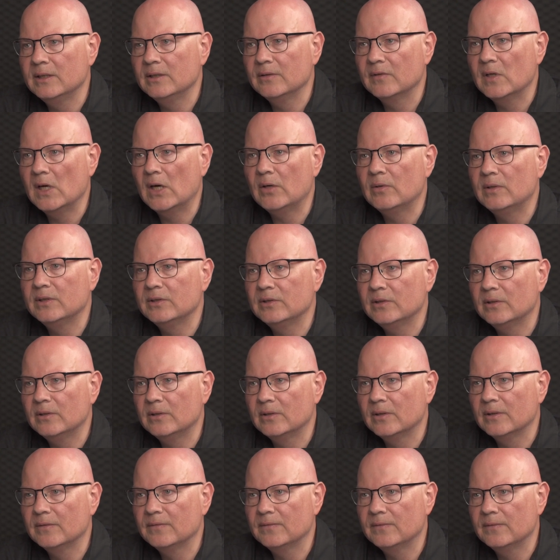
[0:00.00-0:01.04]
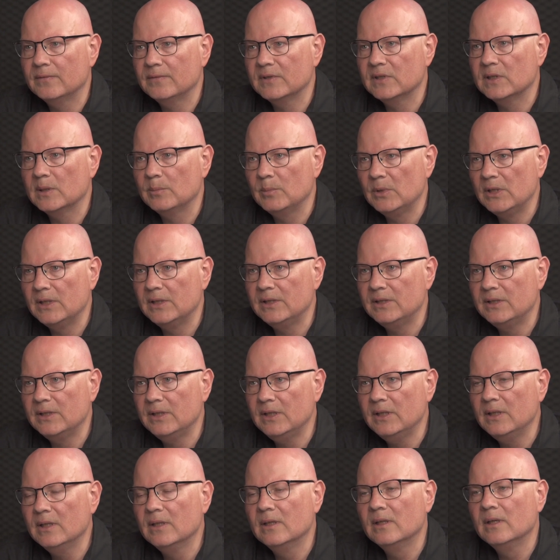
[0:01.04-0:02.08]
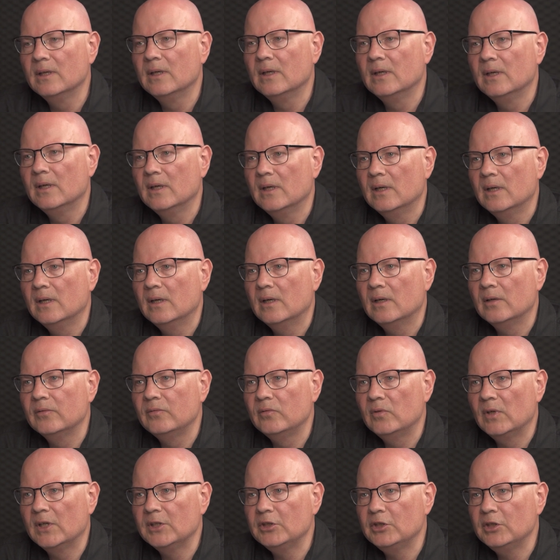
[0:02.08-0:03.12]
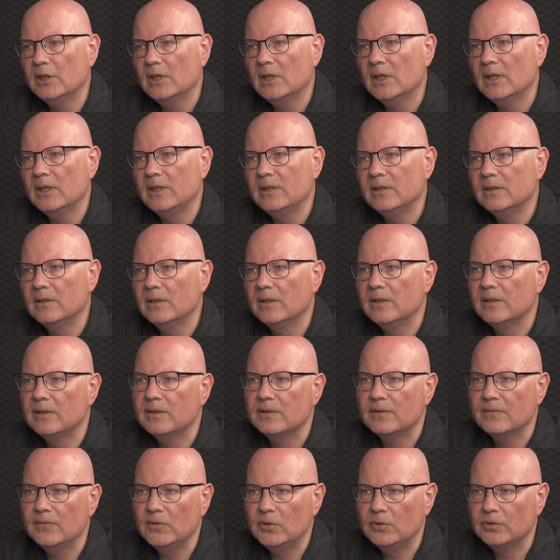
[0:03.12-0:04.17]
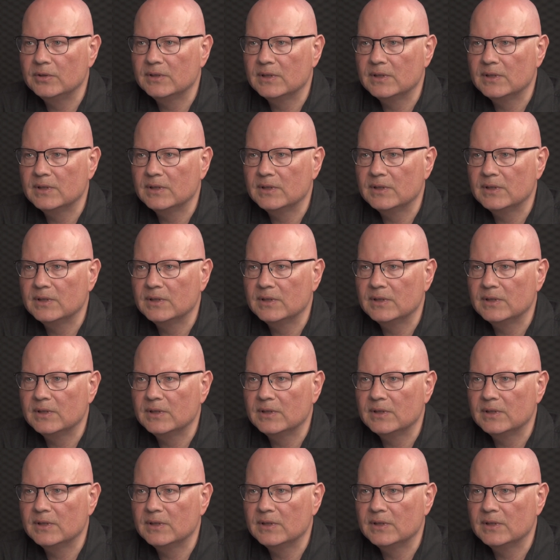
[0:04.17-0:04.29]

of guarantor of stability of Russia and its future